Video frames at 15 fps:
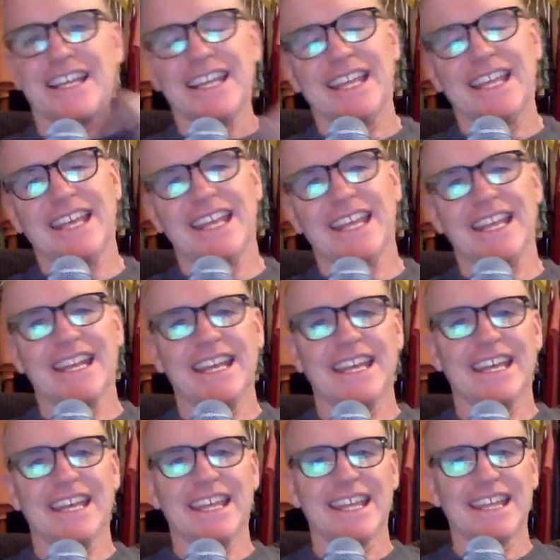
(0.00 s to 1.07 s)
And
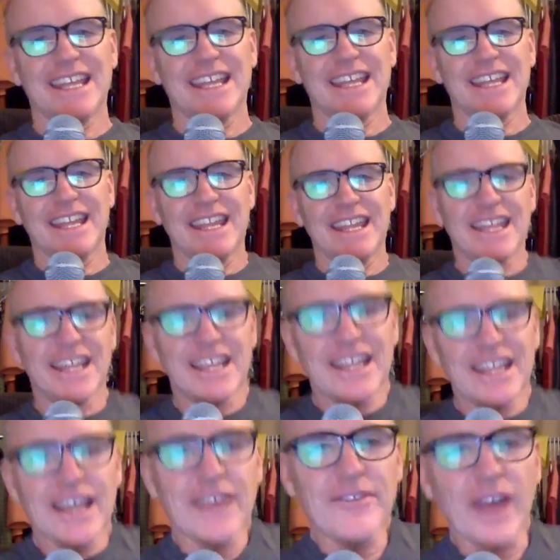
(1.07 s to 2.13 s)

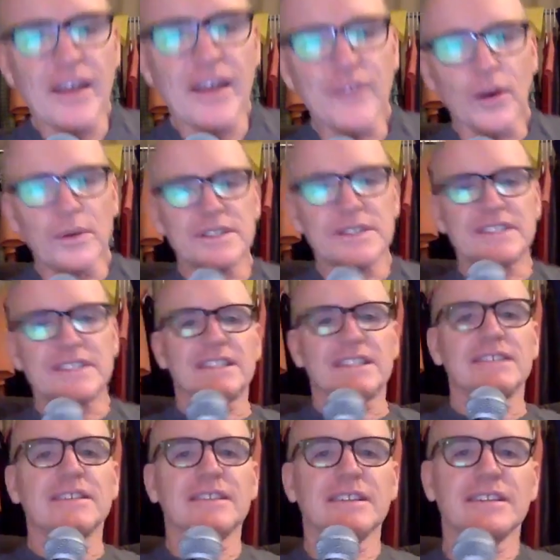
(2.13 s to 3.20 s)
I've always
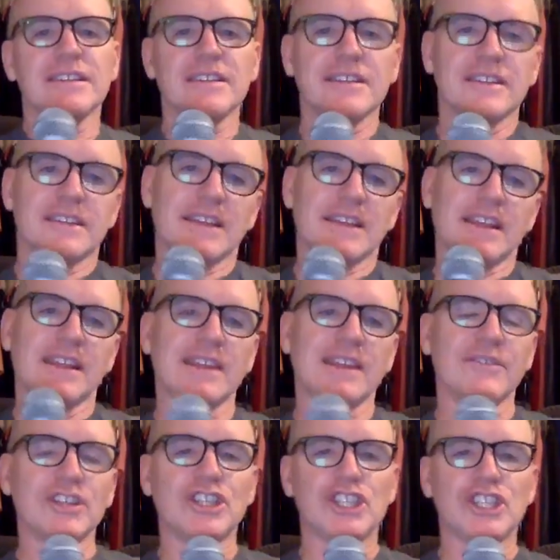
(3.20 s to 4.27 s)

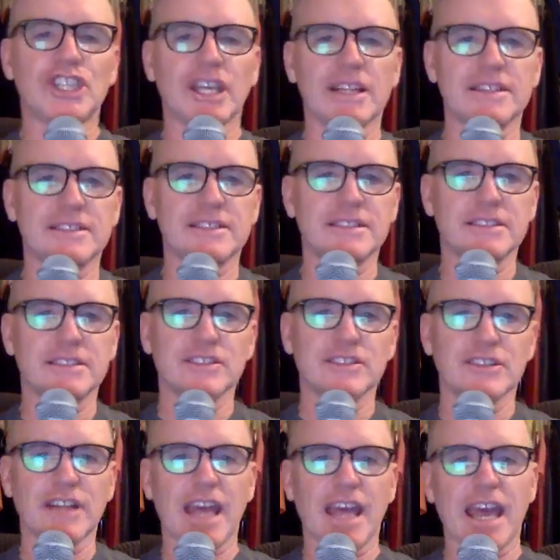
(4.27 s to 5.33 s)
given shit to
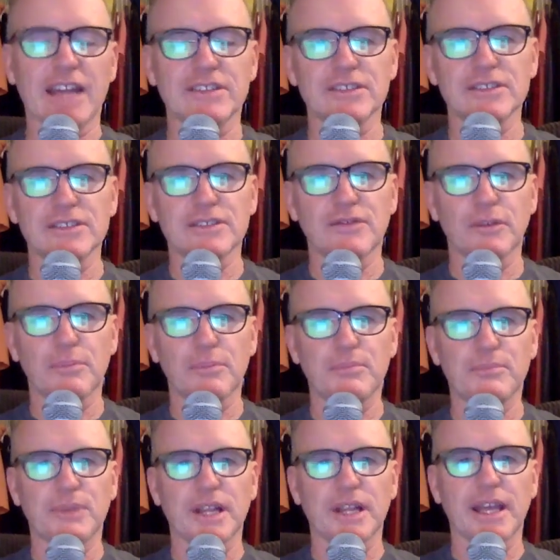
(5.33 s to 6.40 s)
certain actors for
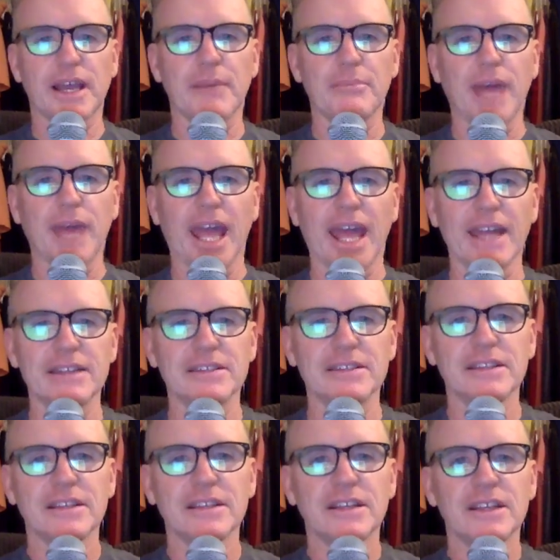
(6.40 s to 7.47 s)
playing a
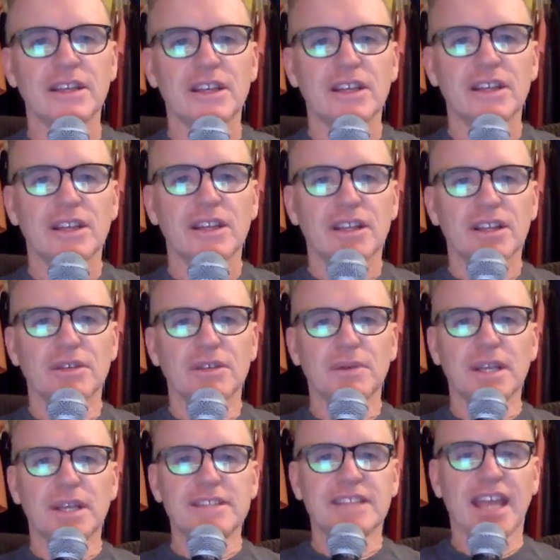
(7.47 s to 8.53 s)
bad
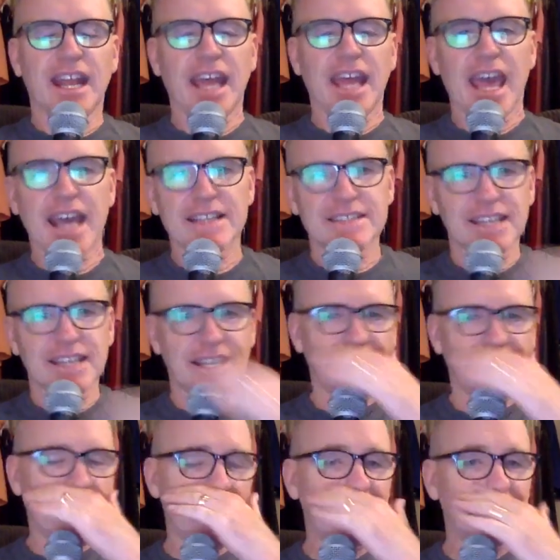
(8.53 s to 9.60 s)
Louisiana
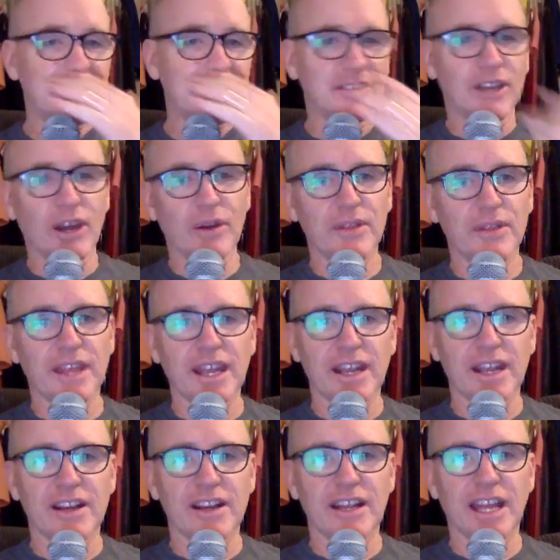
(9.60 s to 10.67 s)
accent. And then you go
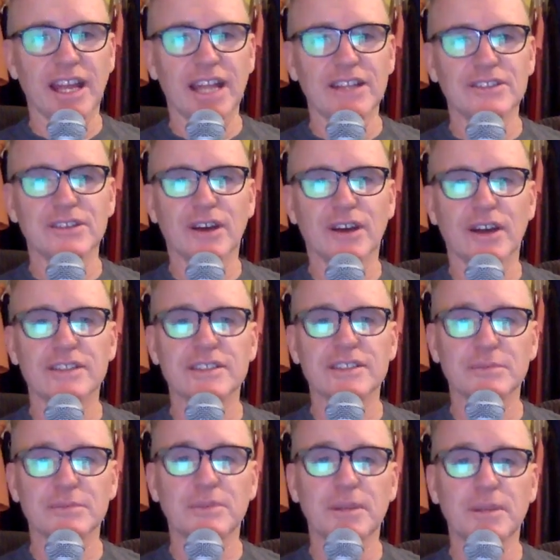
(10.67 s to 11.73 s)
there and you talk to
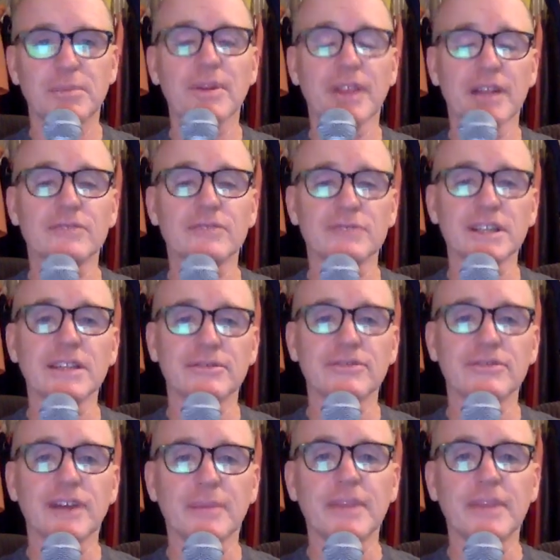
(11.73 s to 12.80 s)
some people that are really
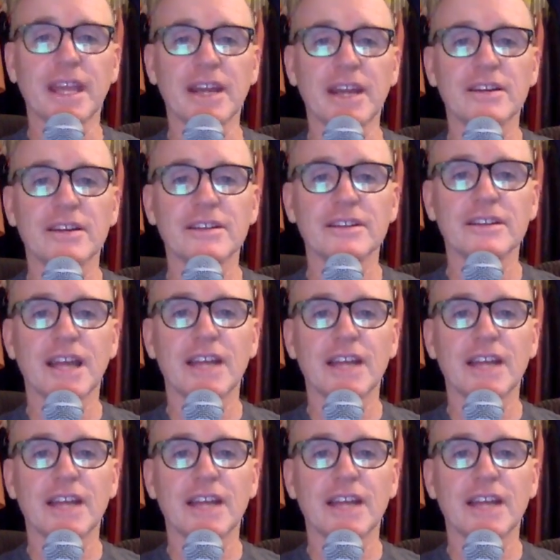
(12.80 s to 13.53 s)
from there.